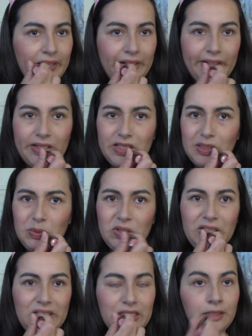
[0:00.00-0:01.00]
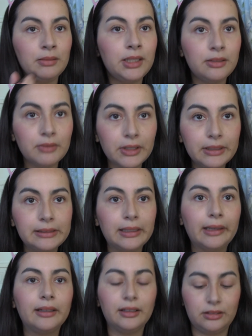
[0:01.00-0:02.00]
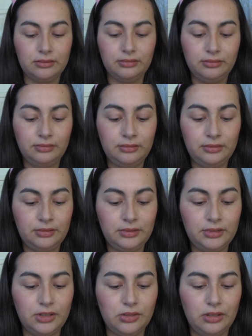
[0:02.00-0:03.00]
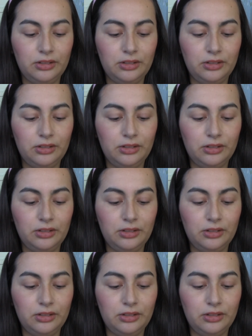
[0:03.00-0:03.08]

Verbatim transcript: I just put like something very light. I don't go all